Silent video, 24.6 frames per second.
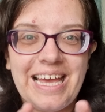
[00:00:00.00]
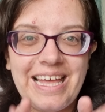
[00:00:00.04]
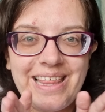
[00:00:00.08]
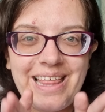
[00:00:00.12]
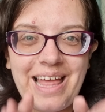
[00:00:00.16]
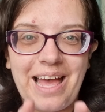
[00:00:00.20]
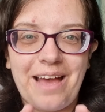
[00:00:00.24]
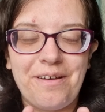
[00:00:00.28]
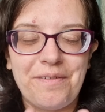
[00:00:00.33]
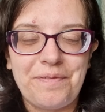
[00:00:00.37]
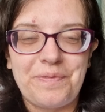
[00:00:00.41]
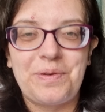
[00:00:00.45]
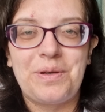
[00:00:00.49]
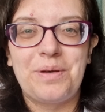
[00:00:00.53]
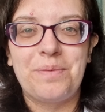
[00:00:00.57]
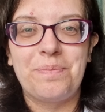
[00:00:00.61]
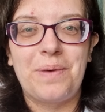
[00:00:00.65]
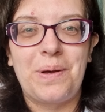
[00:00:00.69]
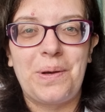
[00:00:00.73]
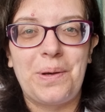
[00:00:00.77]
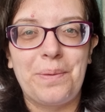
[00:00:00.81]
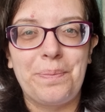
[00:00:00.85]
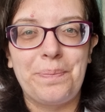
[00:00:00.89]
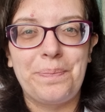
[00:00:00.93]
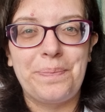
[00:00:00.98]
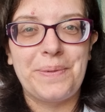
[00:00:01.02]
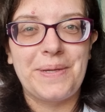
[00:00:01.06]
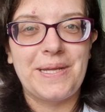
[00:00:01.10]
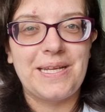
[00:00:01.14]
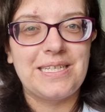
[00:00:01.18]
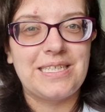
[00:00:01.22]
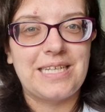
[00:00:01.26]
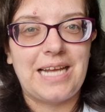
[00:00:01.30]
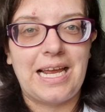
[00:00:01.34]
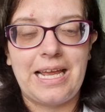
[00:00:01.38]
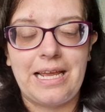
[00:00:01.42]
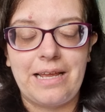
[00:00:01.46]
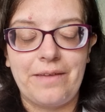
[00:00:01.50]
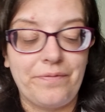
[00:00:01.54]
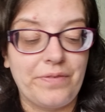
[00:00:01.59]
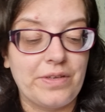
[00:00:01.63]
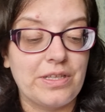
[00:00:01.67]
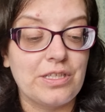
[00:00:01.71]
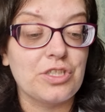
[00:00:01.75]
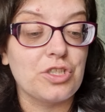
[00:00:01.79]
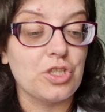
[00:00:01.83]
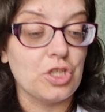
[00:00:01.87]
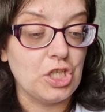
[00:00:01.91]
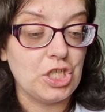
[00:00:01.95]
that football pitch. I
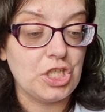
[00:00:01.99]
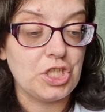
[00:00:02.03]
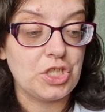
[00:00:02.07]
feel so